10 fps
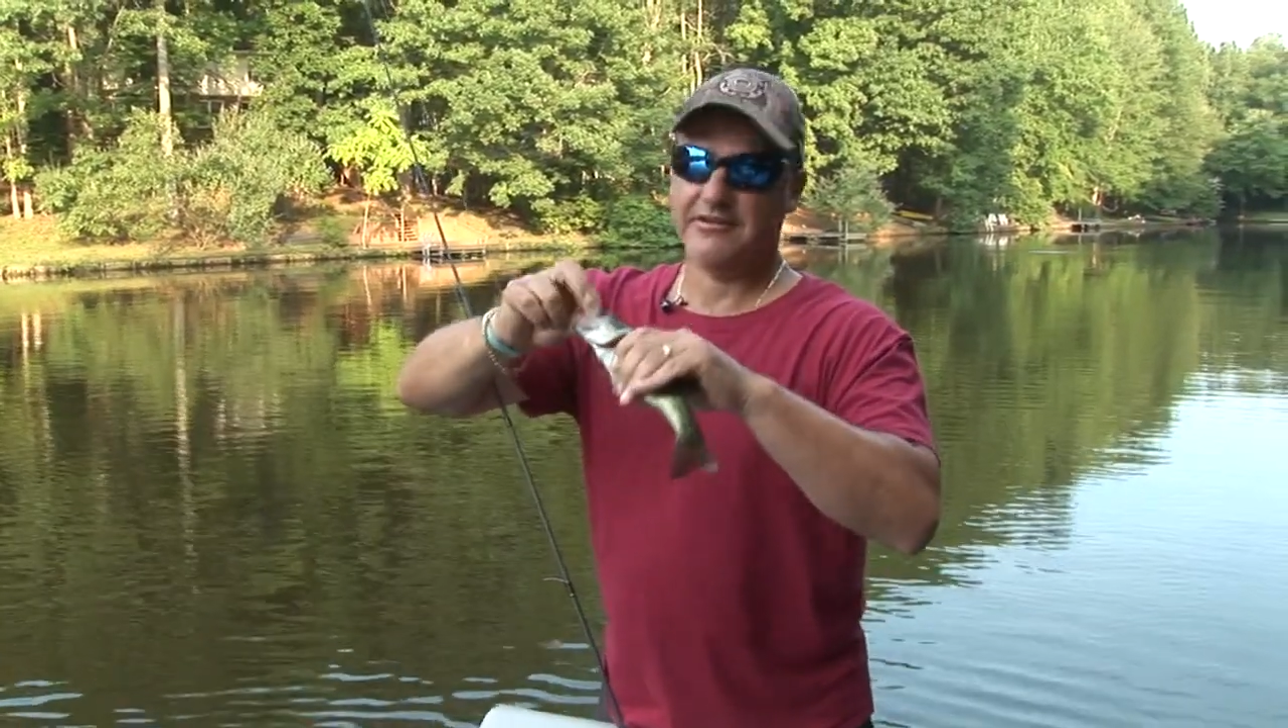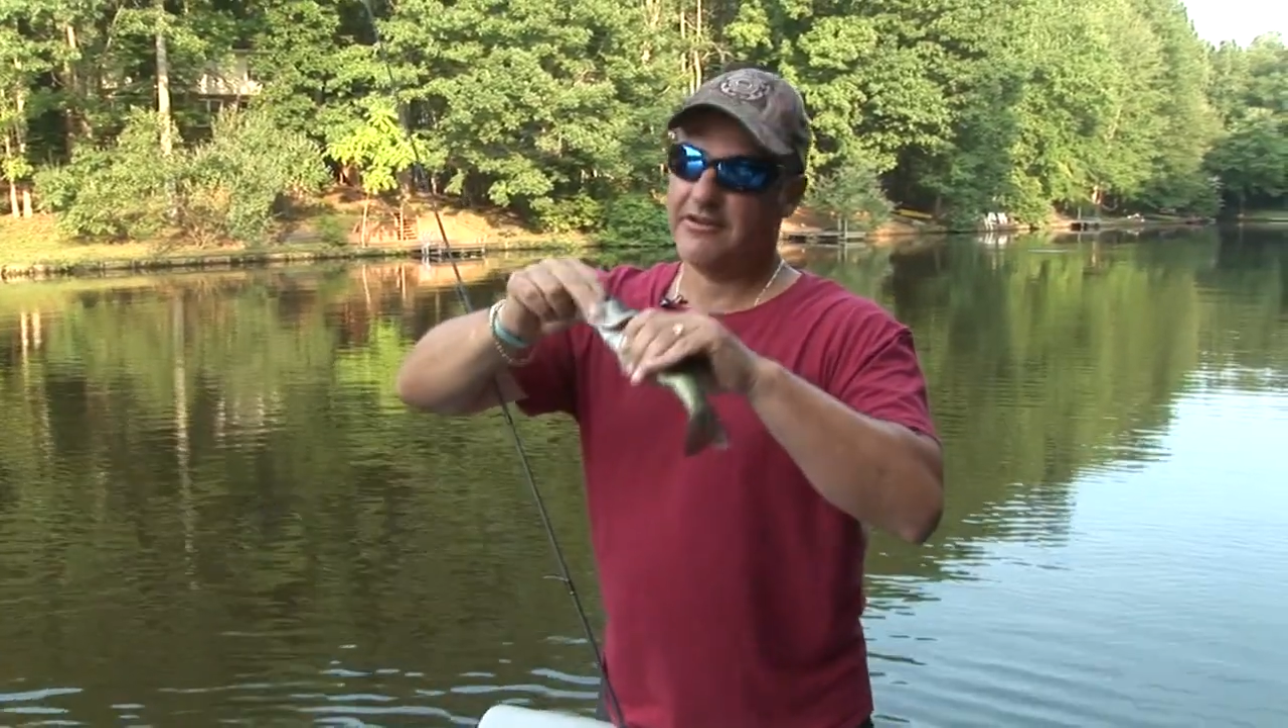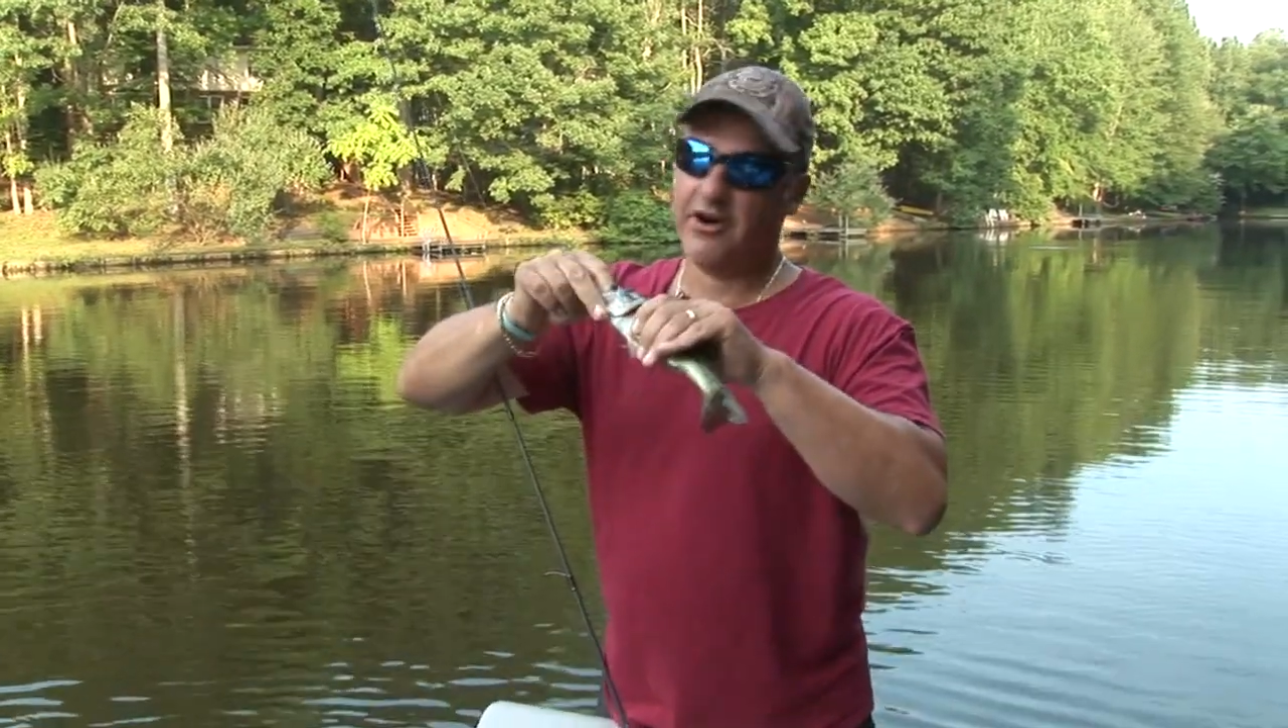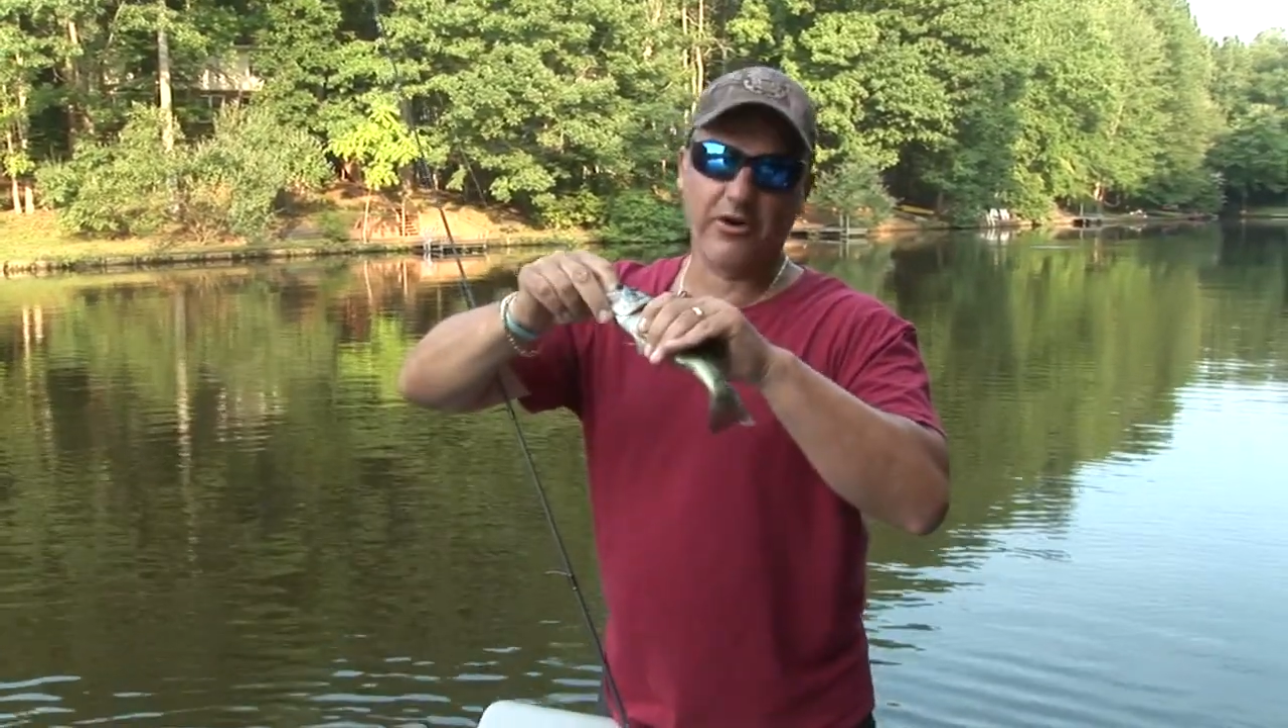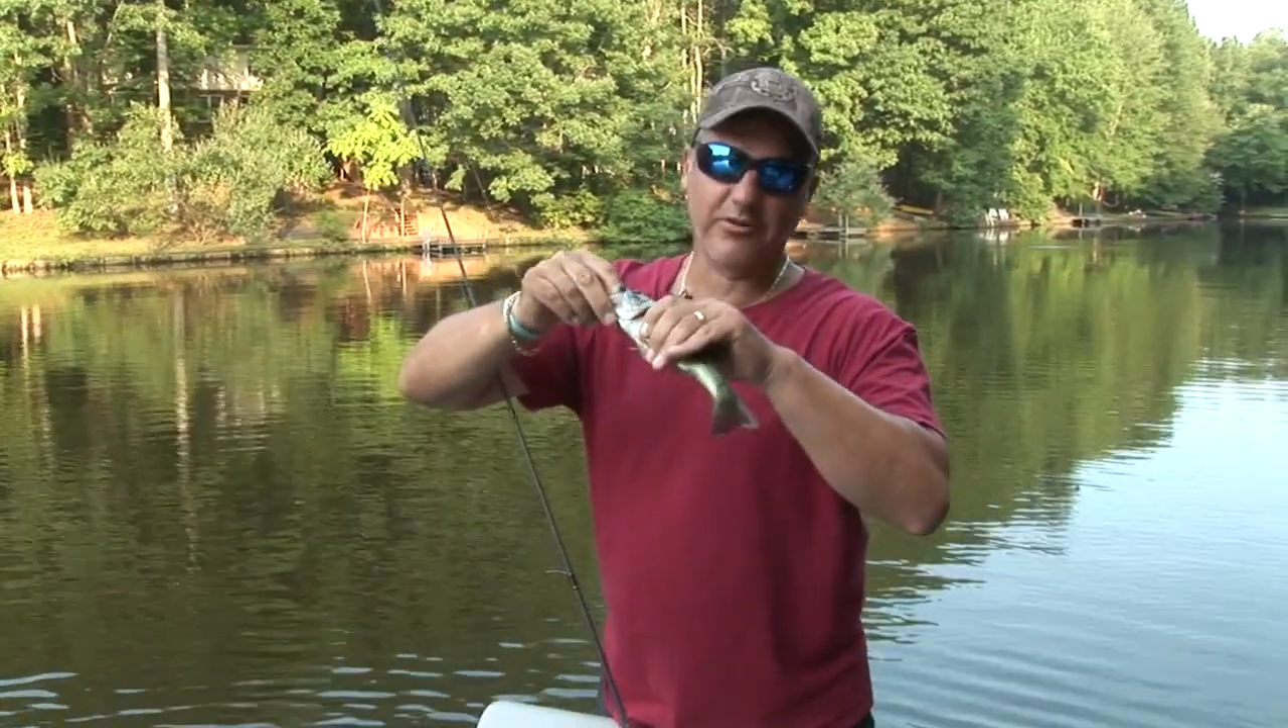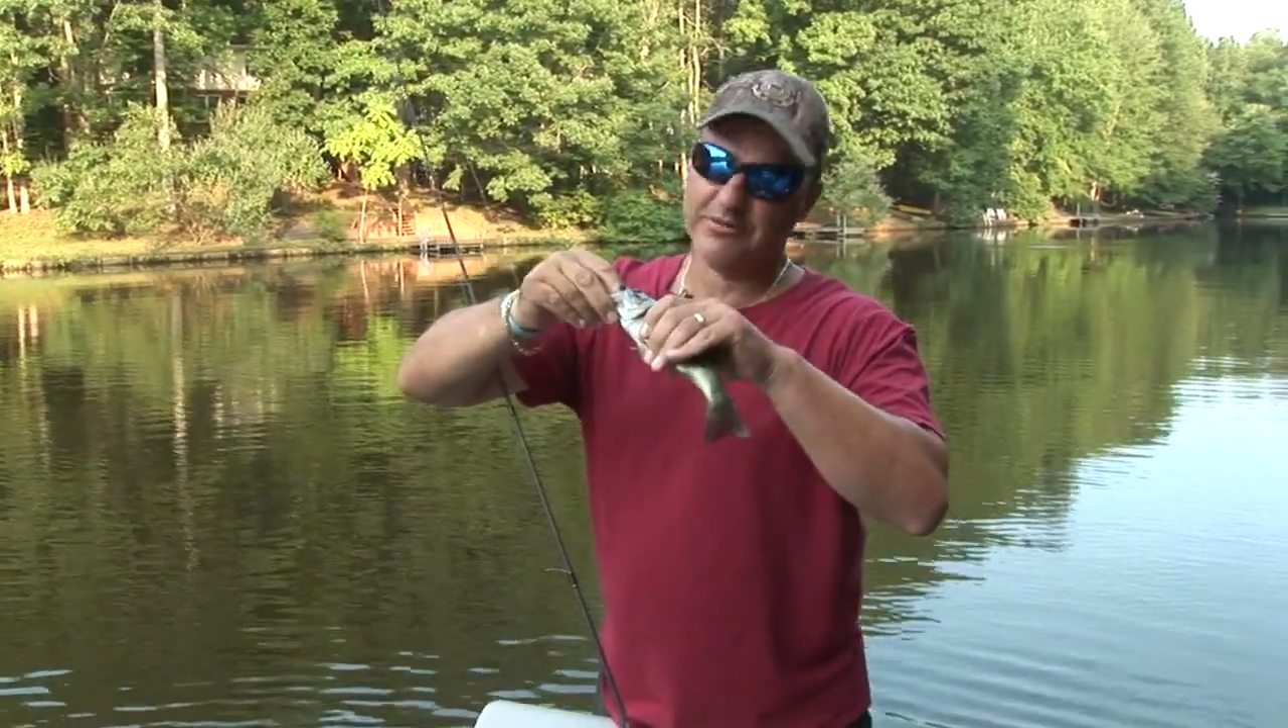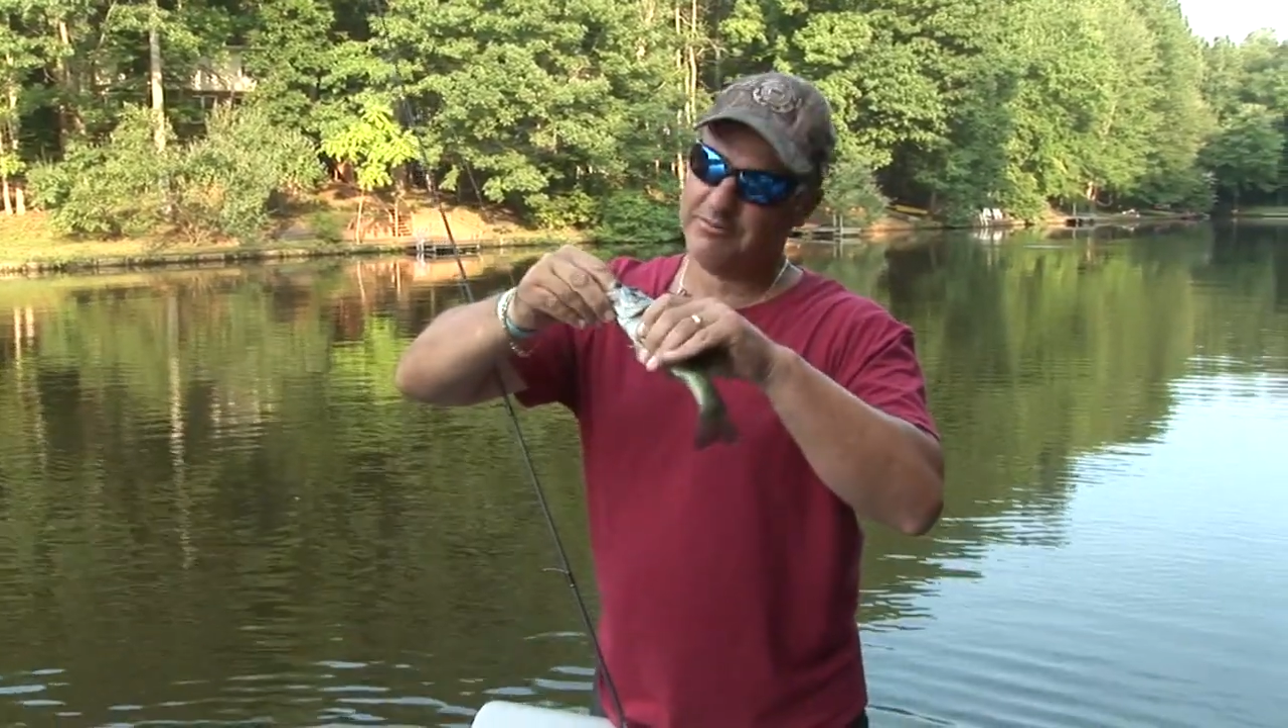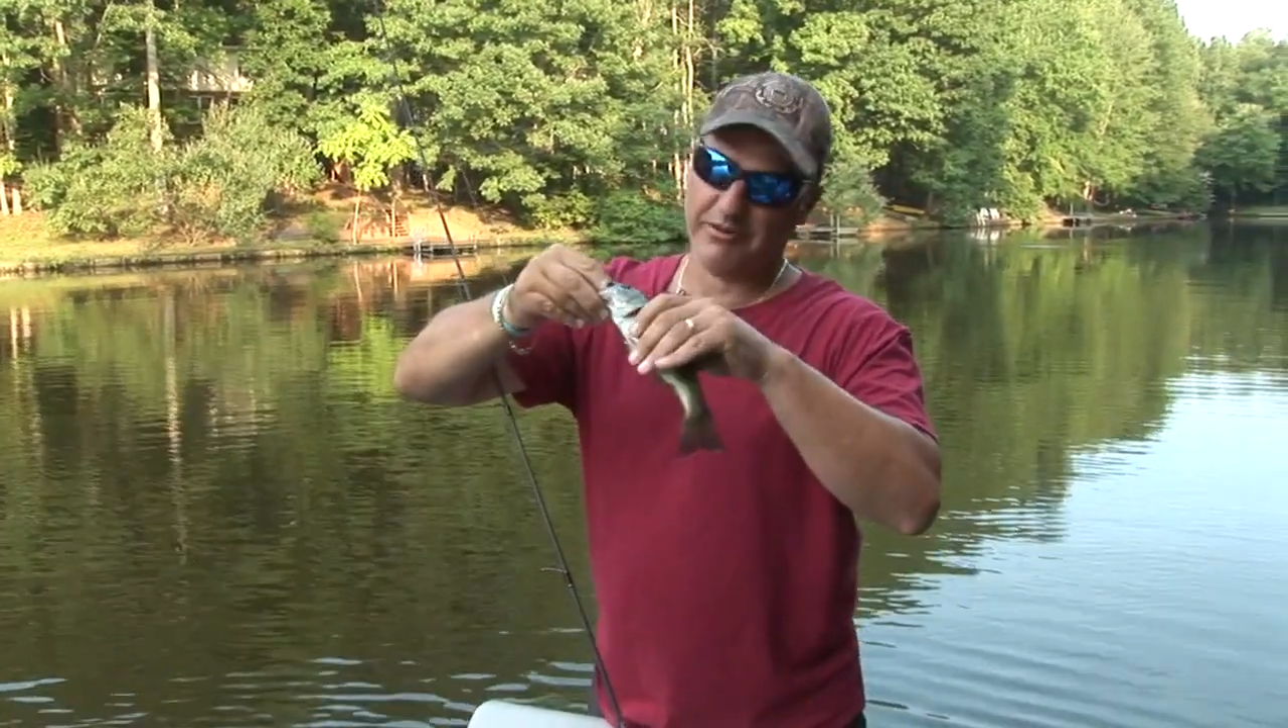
No,